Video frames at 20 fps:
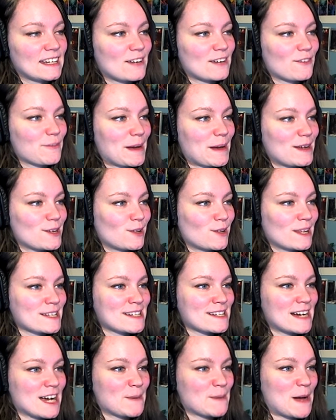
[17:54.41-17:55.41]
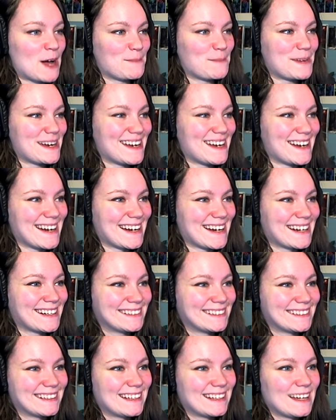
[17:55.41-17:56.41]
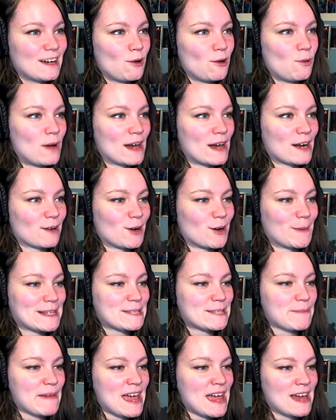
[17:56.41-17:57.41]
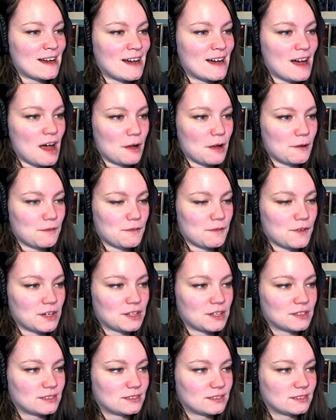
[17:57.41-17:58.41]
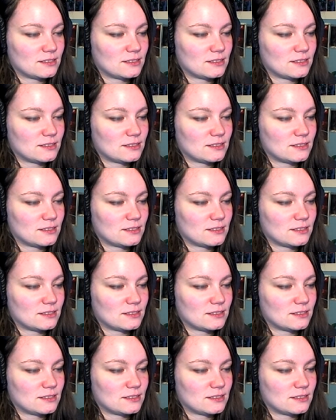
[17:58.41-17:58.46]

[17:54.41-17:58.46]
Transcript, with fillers: Enough about you, let's talk about me. What are robots made of?